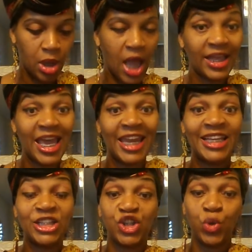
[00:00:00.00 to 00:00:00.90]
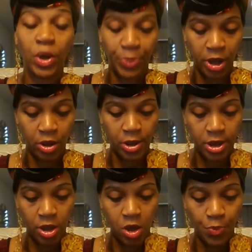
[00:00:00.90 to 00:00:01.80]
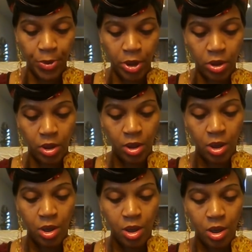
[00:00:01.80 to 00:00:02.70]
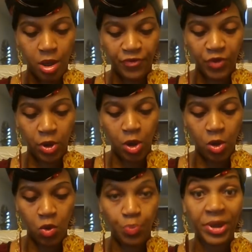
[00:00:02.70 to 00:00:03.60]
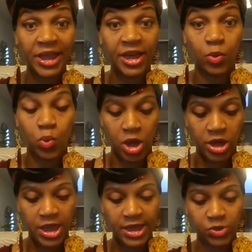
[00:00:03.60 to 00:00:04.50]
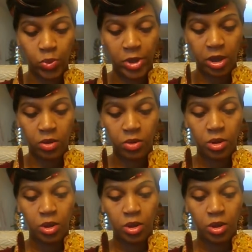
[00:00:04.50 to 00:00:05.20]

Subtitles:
I got a short pair and a long pair of the gold plated one as well.